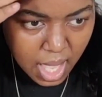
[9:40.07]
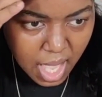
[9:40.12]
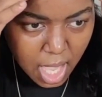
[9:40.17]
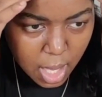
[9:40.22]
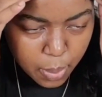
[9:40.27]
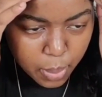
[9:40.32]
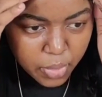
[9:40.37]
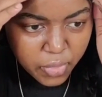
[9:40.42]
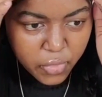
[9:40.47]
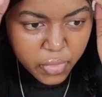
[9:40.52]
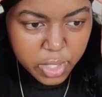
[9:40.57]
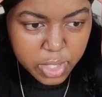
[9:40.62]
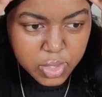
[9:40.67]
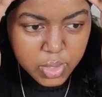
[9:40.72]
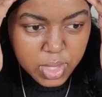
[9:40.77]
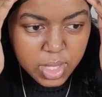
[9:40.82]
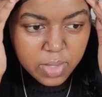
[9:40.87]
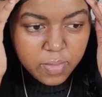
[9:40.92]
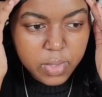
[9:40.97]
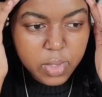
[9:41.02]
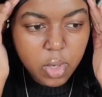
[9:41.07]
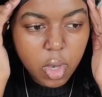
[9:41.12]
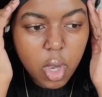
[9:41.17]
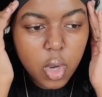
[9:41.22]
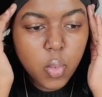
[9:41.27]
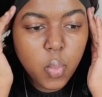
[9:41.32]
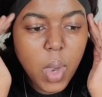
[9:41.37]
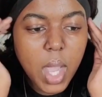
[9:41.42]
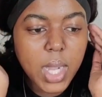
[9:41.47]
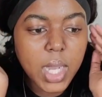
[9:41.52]
I prefer to leave it
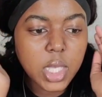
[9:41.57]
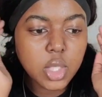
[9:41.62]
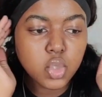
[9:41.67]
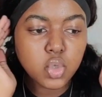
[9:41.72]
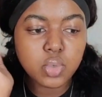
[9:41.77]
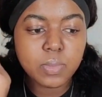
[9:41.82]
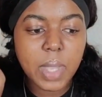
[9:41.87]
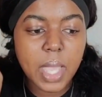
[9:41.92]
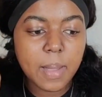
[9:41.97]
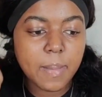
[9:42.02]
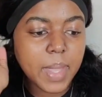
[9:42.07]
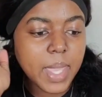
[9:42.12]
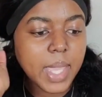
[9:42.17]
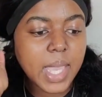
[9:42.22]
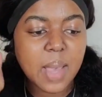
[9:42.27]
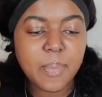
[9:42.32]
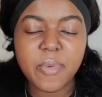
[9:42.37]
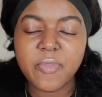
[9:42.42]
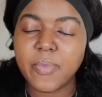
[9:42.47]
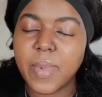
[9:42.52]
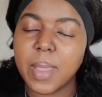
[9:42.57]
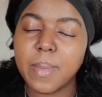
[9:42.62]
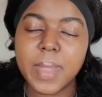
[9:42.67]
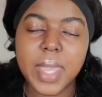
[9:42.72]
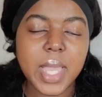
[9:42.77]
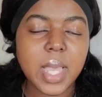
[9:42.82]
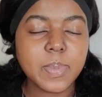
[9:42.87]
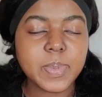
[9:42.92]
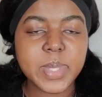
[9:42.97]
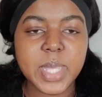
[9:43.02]
on while I do my makeup. If my
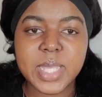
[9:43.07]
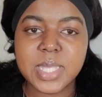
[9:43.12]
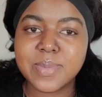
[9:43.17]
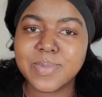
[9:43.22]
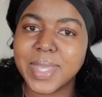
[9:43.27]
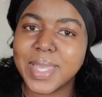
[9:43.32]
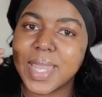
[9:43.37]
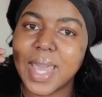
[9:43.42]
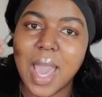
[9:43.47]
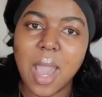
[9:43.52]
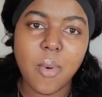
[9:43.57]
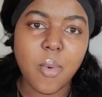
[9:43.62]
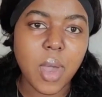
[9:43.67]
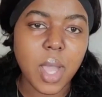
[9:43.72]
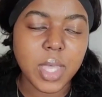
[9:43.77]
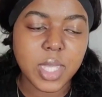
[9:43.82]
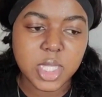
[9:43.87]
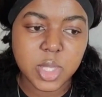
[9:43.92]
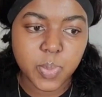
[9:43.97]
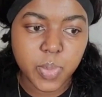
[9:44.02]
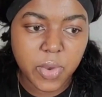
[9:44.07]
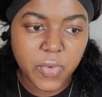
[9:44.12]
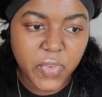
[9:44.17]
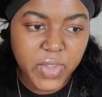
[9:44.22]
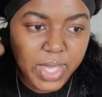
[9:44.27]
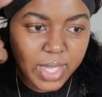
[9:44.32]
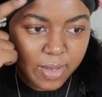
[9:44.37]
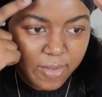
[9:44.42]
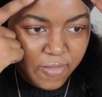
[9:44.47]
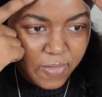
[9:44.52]
makeup takes me an hour, it's
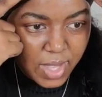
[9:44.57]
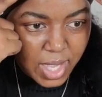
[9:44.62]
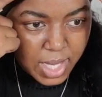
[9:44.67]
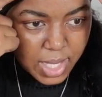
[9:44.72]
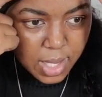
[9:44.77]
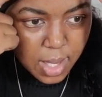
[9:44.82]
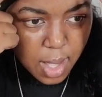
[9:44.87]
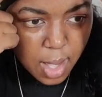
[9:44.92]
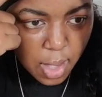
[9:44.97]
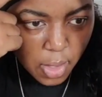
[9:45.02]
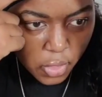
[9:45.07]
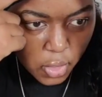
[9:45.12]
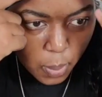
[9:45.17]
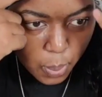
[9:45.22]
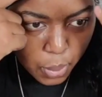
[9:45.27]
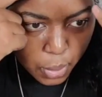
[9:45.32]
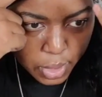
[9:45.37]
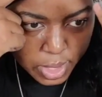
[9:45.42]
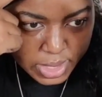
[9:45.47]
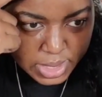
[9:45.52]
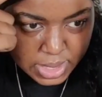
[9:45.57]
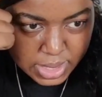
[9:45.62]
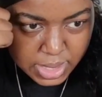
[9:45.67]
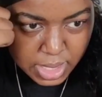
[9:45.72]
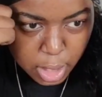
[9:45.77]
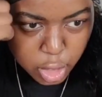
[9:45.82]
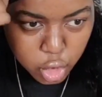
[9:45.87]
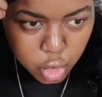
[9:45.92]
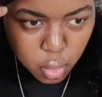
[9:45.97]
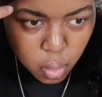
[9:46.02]
perfectly fine. The point is
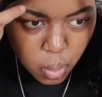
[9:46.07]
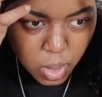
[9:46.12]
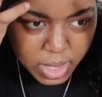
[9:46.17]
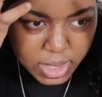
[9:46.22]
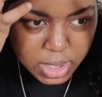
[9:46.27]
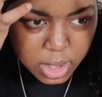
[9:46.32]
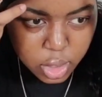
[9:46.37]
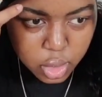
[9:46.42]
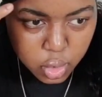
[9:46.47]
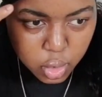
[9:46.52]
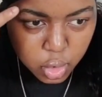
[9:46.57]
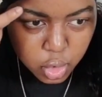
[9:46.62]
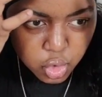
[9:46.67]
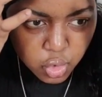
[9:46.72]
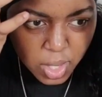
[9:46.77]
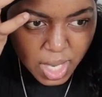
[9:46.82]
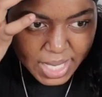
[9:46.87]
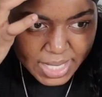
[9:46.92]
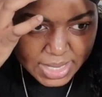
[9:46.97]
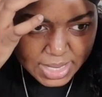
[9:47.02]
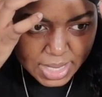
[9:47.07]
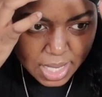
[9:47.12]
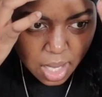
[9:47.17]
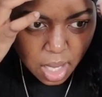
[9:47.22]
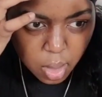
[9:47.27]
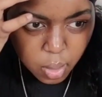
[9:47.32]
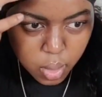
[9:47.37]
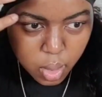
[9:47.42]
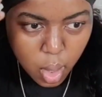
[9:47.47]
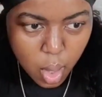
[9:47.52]
that you want it to dry
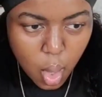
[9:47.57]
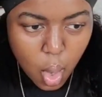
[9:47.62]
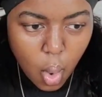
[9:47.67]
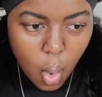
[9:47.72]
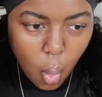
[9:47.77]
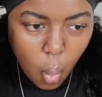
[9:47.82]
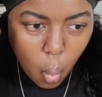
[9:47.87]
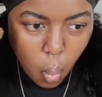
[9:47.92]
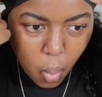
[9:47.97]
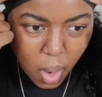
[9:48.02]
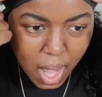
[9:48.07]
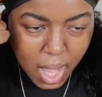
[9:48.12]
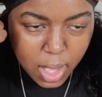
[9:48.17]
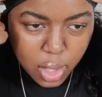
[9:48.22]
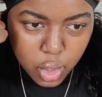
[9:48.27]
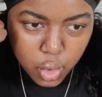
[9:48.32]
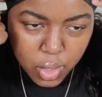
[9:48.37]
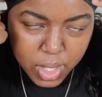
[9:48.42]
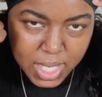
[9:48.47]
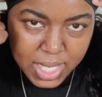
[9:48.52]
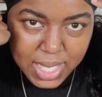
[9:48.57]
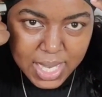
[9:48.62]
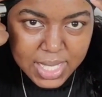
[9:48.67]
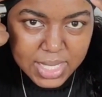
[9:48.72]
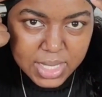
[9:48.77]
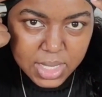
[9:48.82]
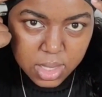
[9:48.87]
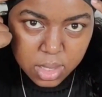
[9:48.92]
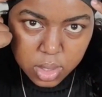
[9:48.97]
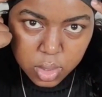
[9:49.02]
down while your
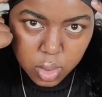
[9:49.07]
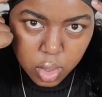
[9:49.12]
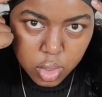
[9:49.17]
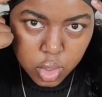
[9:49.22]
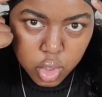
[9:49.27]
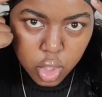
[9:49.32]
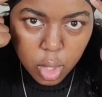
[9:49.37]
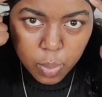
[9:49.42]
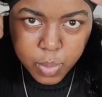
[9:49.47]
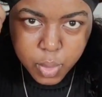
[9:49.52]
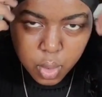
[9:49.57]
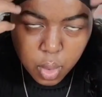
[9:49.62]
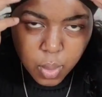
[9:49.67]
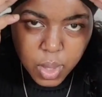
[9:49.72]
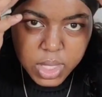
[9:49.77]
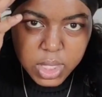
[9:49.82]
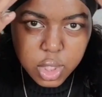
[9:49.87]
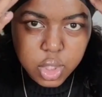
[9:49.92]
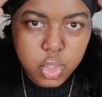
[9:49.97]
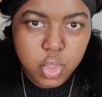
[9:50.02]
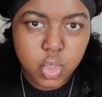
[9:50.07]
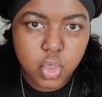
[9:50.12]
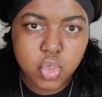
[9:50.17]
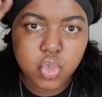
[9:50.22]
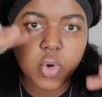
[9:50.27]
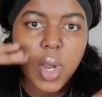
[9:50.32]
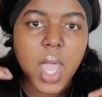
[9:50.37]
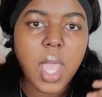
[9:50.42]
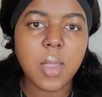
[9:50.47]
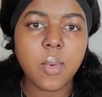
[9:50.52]
elastic is on top. You don't want it to
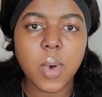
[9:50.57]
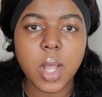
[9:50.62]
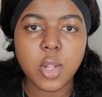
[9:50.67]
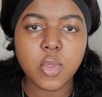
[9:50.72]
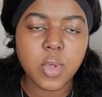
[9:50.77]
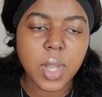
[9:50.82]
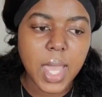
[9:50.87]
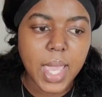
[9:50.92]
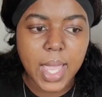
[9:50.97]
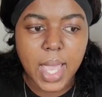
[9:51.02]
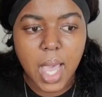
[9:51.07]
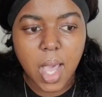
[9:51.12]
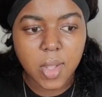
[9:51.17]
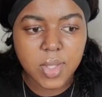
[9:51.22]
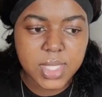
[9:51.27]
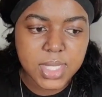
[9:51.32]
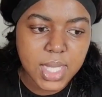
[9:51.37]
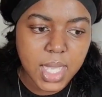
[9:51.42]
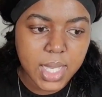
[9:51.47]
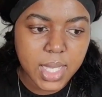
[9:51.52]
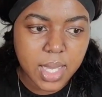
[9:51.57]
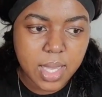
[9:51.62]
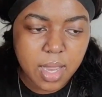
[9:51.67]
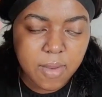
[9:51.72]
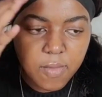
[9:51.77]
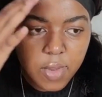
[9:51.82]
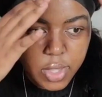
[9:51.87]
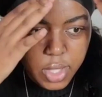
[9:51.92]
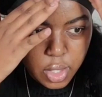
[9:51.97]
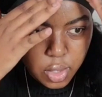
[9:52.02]
dry while you're like outside and
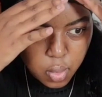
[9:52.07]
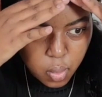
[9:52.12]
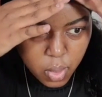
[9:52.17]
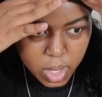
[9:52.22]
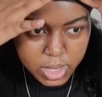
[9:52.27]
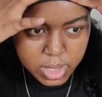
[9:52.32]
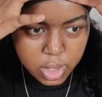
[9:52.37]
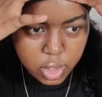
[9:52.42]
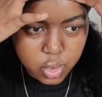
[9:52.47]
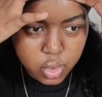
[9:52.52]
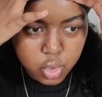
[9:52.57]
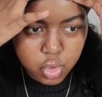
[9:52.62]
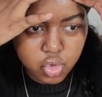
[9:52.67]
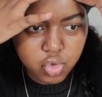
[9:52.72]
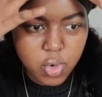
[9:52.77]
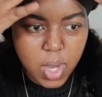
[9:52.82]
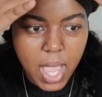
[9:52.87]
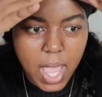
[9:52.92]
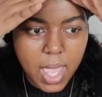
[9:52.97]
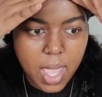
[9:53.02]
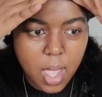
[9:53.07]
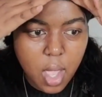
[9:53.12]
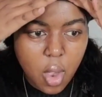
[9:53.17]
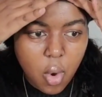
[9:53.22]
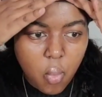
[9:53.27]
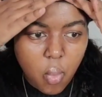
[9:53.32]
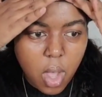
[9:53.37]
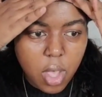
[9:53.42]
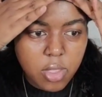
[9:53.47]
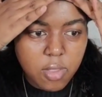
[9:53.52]
everything. You want it to dry
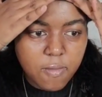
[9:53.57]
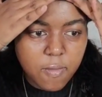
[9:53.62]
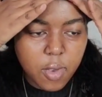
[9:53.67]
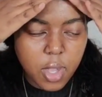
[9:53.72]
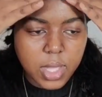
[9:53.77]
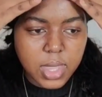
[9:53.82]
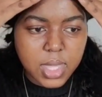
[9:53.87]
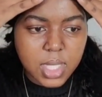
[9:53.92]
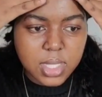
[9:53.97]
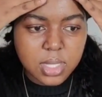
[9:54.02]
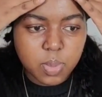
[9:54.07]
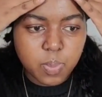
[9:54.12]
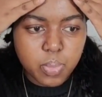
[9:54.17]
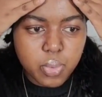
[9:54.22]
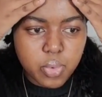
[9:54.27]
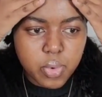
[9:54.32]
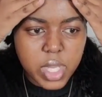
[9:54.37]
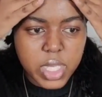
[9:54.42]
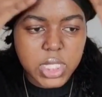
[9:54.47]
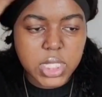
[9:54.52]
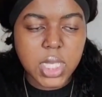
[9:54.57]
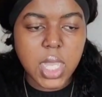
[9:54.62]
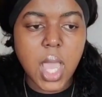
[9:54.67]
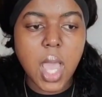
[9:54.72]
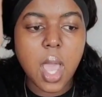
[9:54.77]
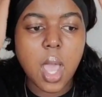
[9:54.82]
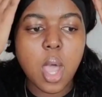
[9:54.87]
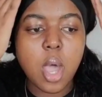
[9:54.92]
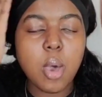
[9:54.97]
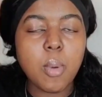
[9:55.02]
while you've got this
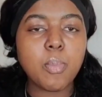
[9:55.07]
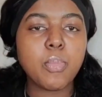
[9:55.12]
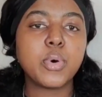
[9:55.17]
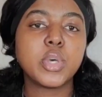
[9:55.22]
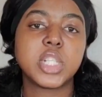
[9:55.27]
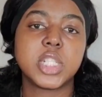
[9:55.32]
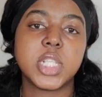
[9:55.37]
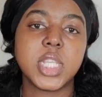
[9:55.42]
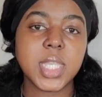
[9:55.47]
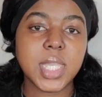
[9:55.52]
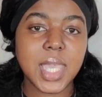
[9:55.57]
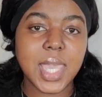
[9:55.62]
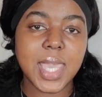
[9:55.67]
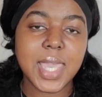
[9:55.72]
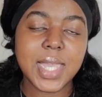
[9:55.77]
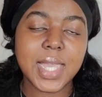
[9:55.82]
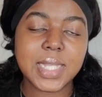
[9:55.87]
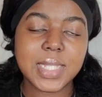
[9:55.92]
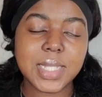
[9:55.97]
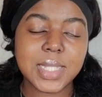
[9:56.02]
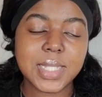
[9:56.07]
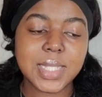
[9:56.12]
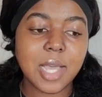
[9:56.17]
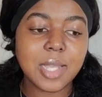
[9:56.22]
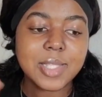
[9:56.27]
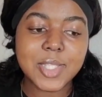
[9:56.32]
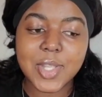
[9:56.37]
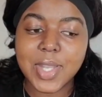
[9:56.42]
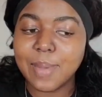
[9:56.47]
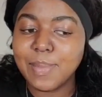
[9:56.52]
pressure pushing it
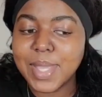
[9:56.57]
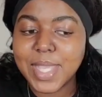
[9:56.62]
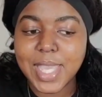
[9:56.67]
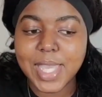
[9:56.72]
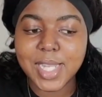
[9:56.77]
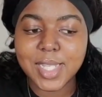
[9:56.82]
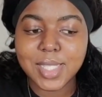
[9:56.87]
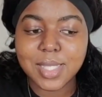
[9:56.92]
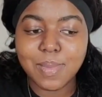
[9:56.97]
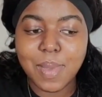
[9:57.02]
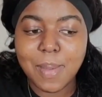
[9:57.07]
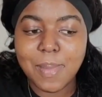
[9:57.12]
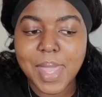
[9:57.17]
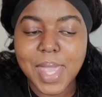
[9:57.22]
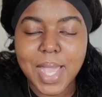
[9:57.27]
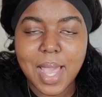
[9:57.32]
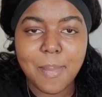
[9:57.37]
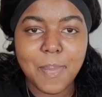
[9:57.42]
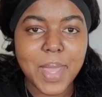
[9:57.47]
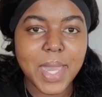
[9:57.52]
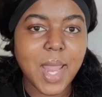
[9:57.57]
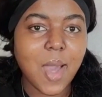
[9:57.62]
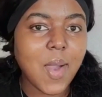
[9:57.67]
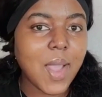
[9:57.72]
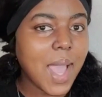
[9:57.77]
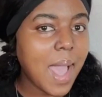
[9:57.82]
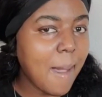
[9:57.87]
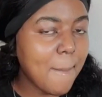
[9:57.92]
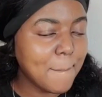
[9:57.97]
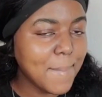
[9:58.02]
down. So let me get into my makeup and
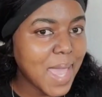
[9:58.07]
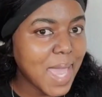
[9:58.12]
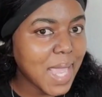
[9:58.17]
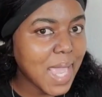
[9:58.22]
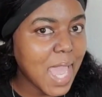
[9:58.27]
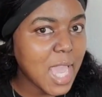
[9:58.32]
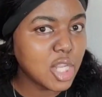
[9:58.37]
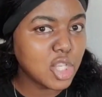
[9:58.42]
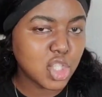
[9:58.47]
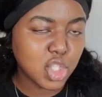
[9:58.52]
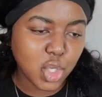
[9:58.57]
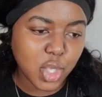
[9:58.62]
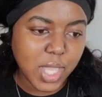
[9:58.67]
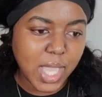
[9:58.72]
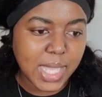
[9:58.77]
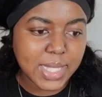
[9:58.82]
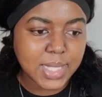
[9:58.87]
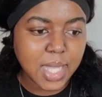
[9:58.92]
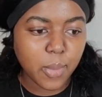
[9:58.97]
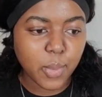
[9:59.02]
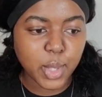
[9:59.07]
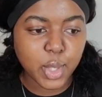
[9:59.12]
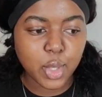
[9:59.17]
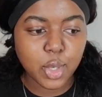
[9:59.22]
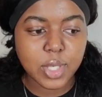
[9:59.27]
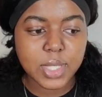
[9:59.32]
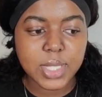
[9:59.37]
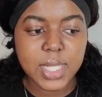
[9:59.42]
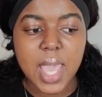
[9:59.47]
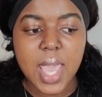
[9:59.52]
I'll come back and show you guys how it
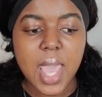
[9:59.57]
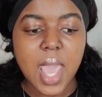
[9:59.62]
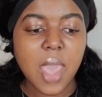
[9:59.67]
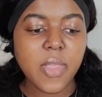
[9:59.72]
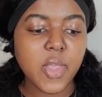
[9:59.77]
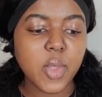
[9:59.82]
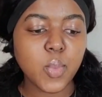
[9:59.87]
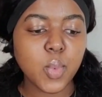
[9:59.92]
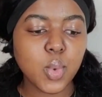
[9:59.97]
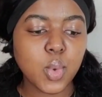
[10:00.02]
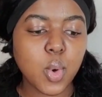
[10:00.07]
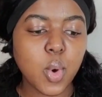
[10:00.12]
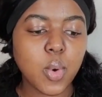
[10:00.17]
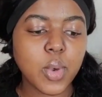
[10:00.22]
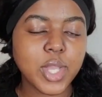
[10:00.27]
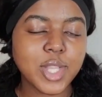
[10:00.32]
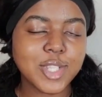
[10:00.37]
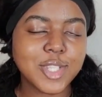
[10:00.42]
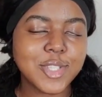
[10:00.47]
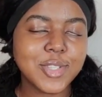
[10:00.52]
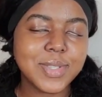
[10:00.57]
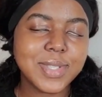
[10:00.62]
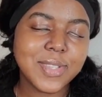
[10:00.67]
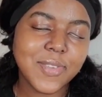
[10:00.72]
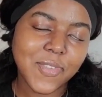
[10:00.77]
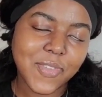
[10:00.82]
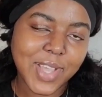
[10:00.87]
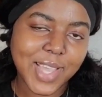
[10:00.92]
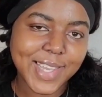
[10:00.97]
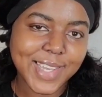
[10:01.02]
looks, and then we'll go into
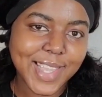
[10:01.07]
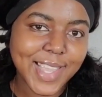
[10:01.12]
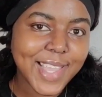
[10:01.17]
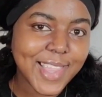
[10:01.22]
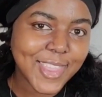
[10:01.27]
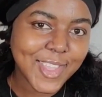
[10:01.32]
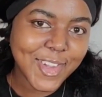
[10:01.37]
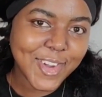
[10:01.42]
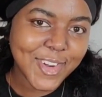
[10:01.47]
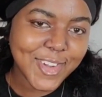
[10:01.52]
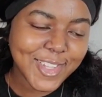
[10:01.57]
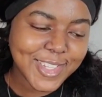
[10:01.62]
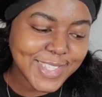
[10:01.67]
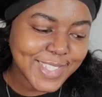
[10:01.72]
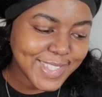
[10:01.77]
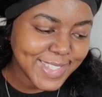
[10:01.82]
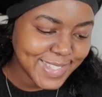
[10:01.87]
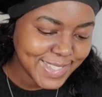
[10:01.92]
defining the curls.